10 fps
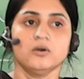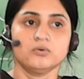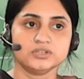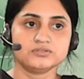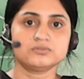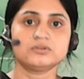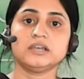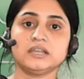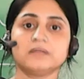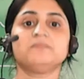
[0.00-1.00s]
We should
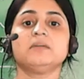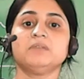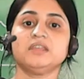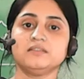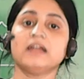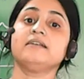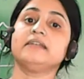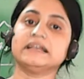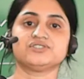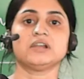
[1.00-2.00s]
leave them in their
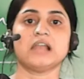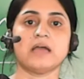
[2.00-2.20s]
natural